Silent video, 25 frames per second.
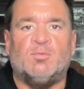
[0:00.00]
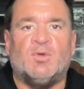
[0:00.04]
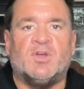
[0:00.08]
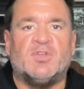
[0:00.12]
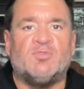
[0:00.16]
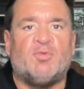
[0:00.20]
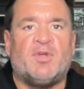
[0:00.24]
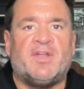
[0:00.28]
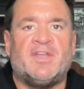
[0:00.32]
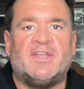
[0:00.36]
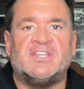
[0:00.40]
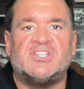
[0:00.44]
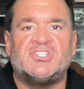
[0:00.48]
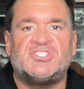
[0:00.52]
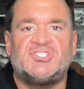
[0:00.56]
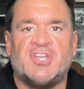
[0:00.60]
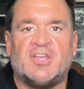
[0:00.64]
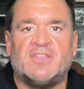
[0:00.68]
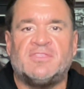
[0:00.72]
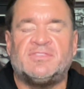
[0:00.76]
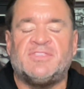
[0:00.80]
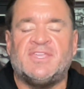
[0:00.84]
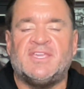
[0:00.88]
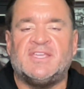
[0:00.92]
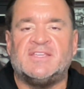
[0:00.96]
He wasn't ready to
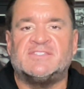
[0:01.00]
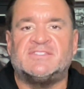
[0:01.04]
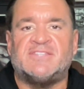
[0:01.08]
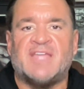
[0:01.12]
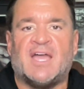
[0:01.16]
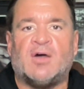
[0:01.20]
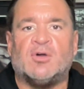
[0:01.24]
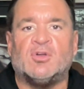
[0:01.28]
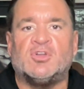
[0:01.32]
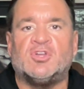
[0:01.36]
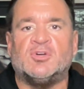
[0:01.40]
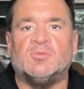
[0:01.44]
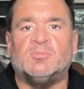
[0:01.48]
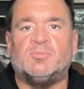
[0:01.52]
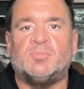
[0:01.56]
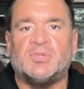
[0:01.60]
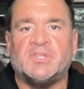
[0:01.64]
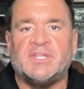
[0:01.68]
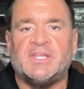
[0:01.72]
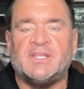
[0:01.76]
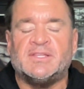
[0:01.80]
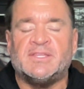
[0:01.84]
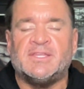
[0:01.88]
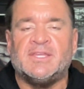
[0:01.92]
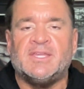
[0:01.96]
shut things down
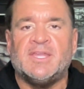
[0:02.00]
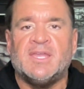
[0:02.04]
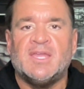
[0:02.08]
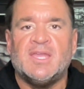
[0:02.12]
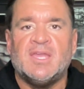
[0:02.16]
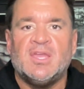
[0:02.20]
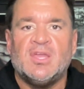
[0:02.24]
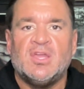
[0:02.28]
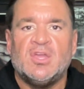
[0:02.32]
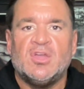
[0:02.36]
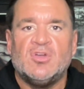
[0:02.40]
completely.